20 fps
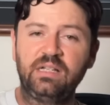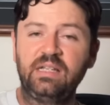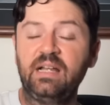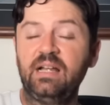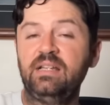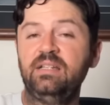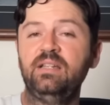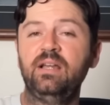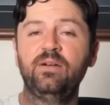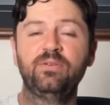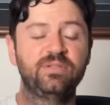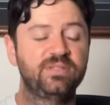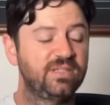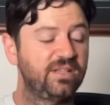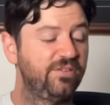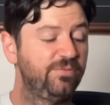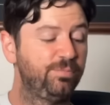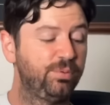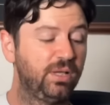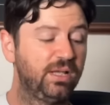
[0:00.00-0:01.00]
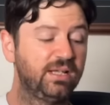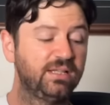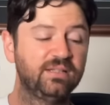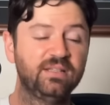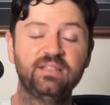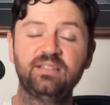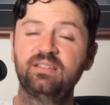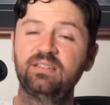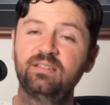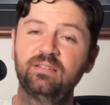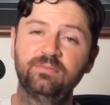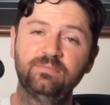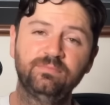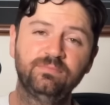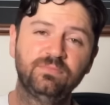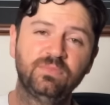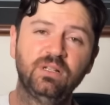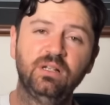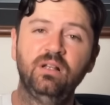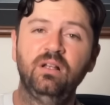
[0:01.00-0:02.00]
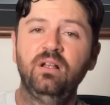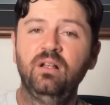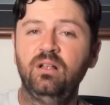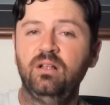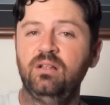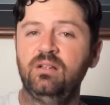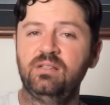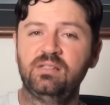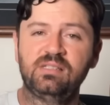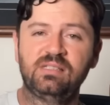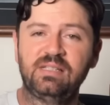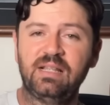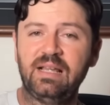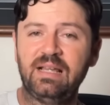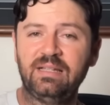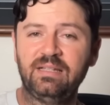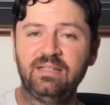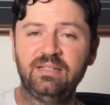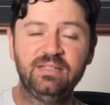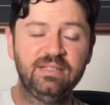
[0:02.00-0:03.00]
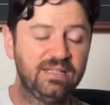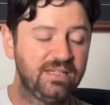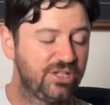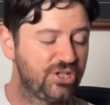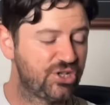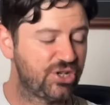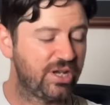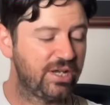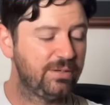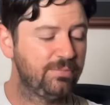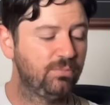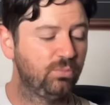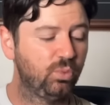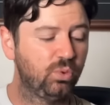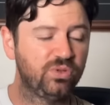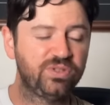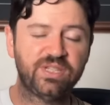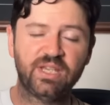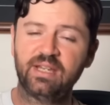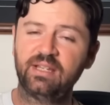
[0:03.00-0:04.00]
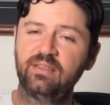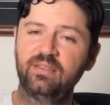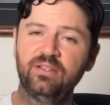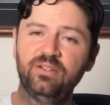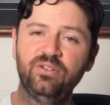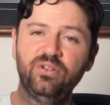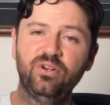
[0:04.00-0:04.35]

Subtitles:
Okay, now instead of playing this standard D shape, we'll take the